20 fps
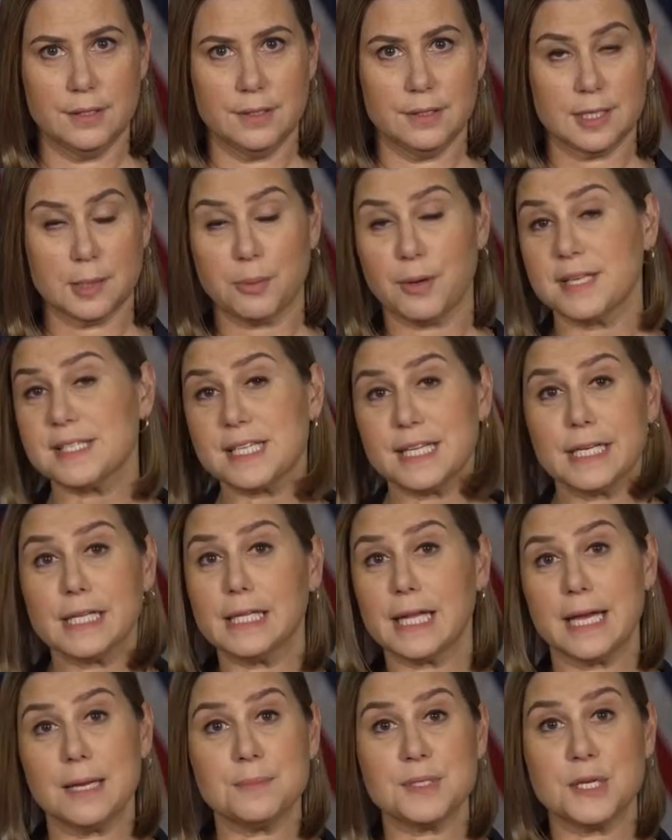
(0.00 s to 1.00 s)
The president
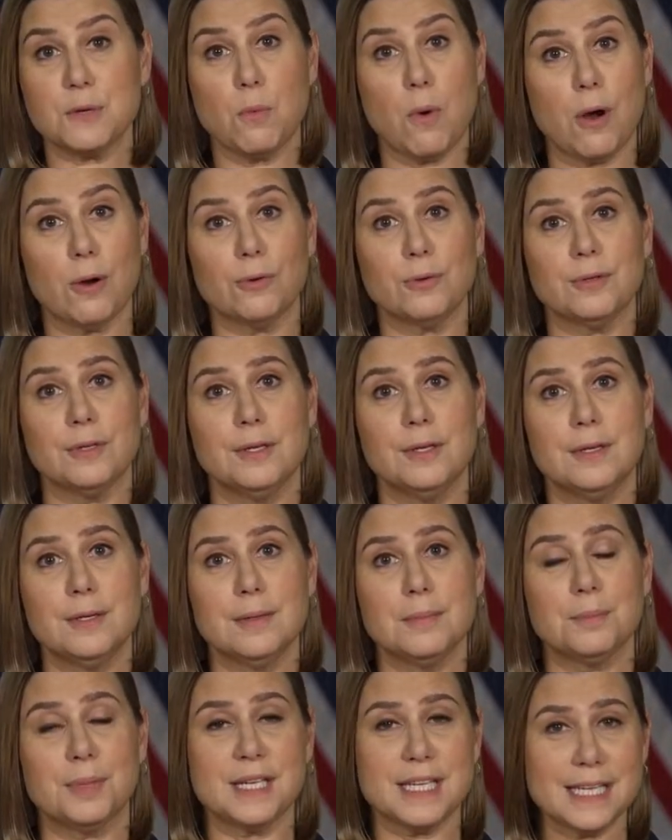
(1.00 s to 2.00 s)
claims he won't,
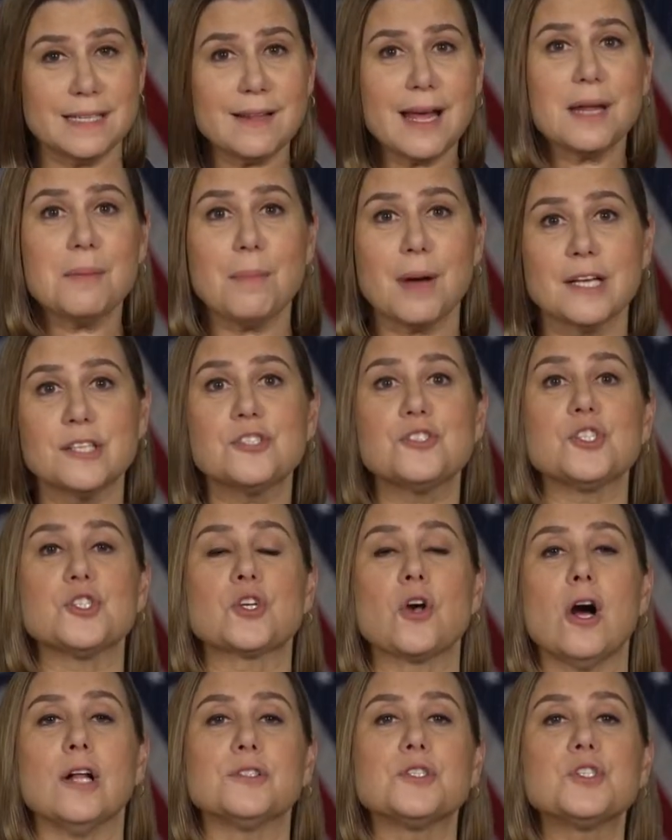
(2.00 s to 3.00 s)
but Elon Musk just
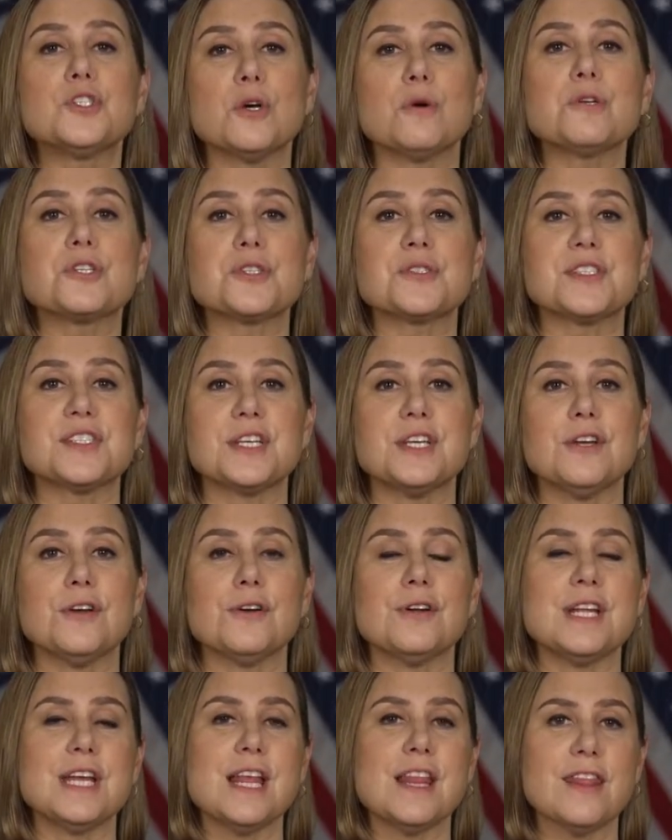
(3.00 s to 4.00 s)
called Social
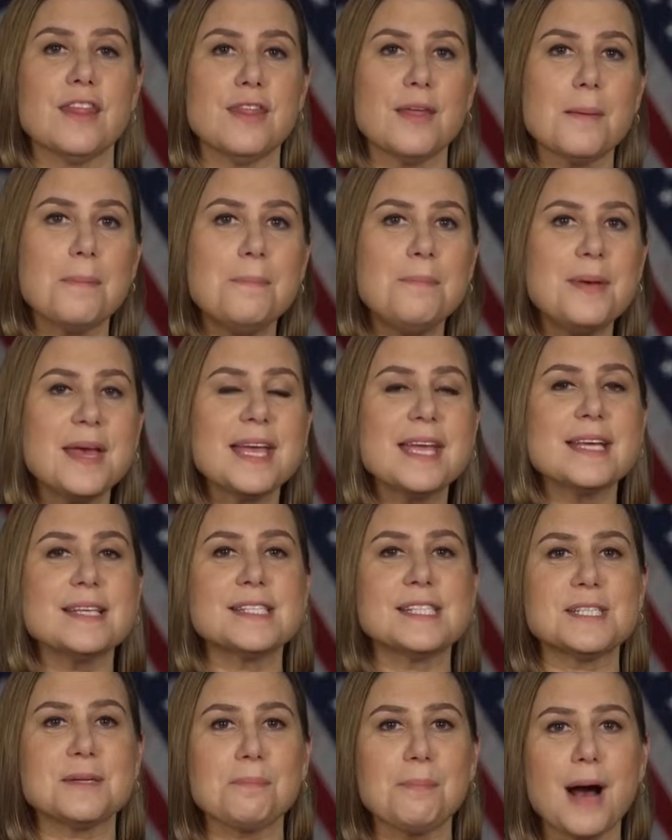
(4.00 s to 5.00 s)
Security the
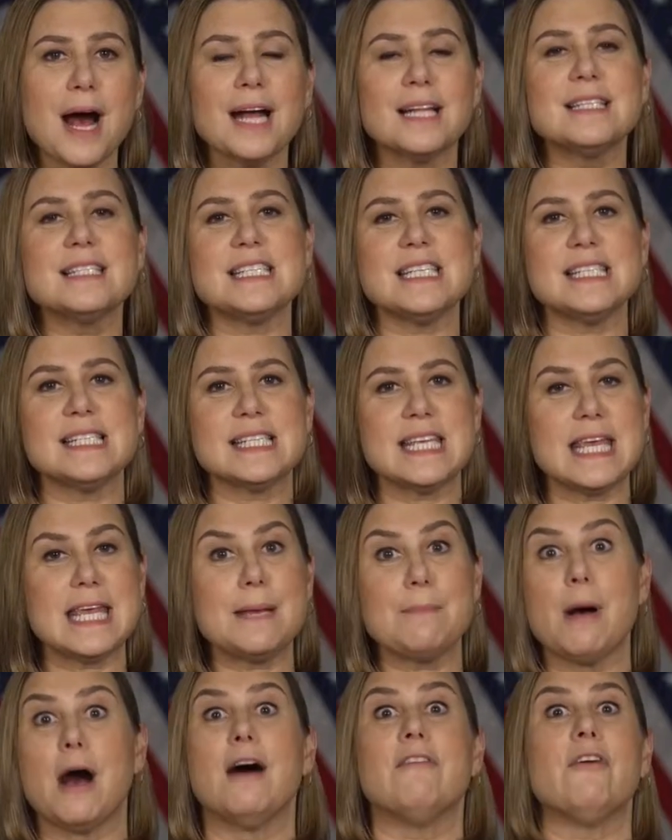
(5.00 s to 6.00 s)
biggest Ponzi
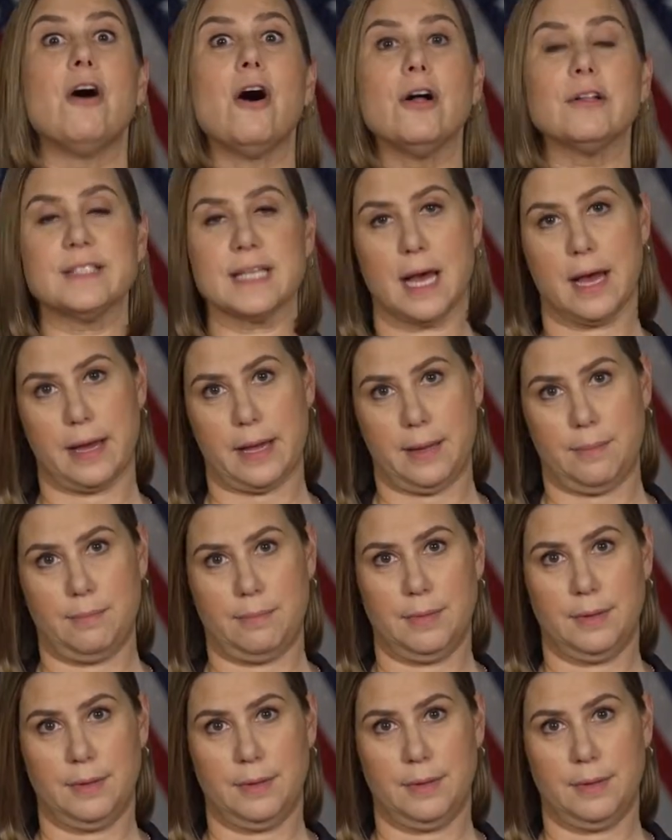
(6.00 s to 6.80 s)
scheme of all time.